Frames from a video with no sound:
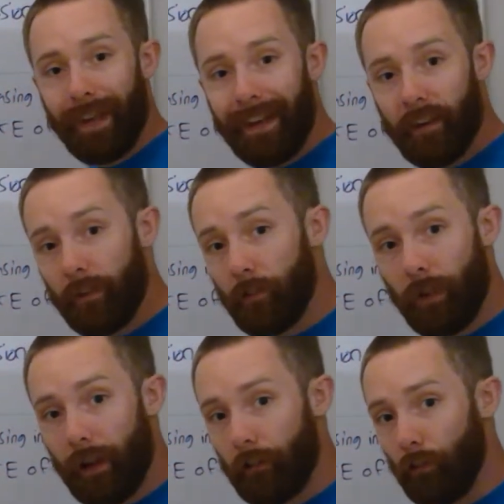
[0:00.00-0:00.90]
the
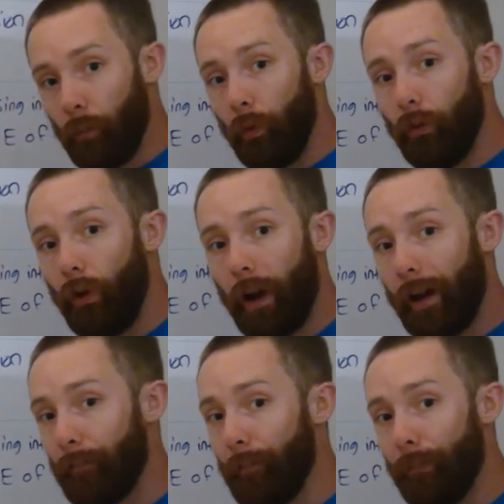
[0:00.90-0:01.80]
individual electrons, will not
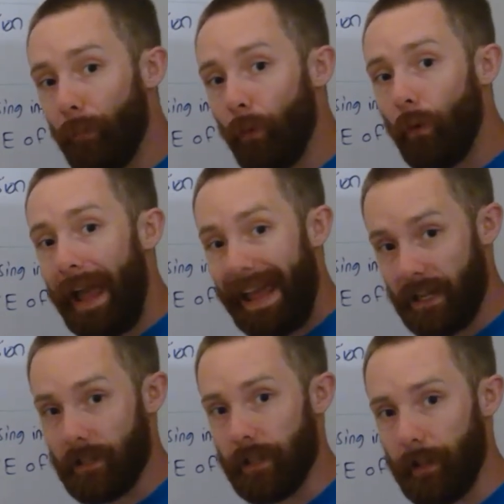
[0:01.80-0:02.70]
have more
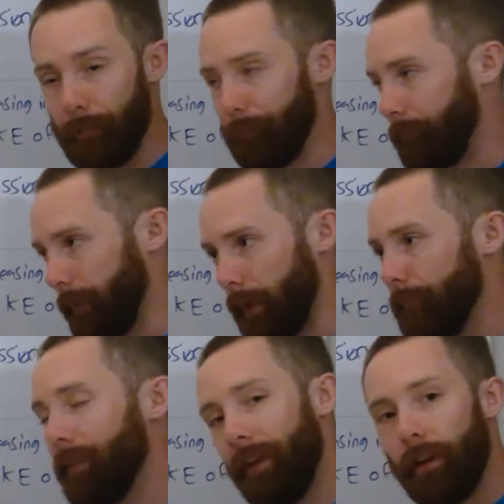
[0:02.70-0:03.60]
energy, okay?
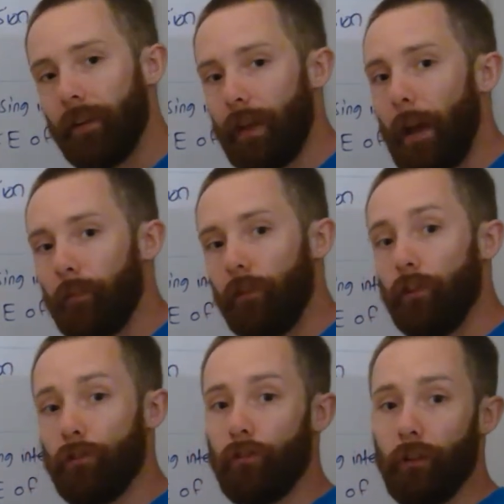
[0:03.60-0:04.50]
And that's
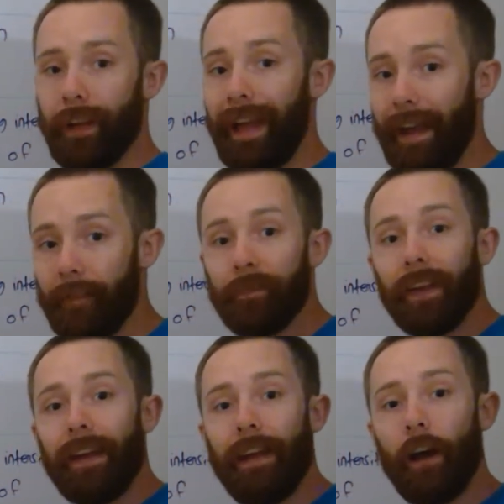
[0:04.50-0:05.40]
absolutely crucial. Again,
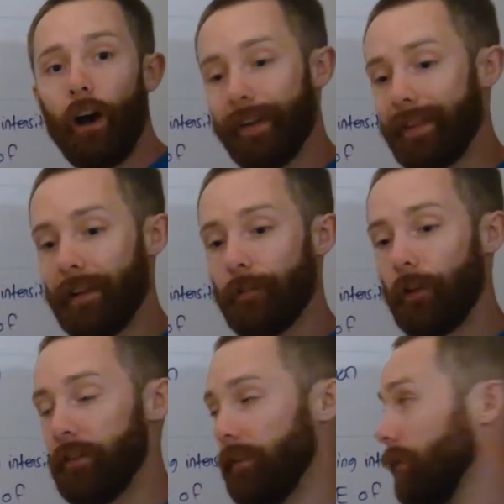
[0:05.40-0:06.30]
it
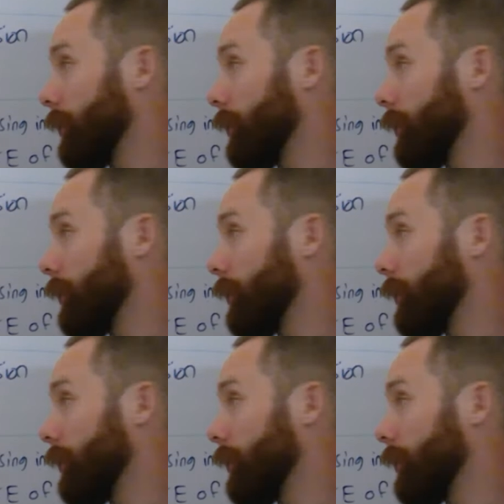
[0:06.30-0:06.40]
identifies this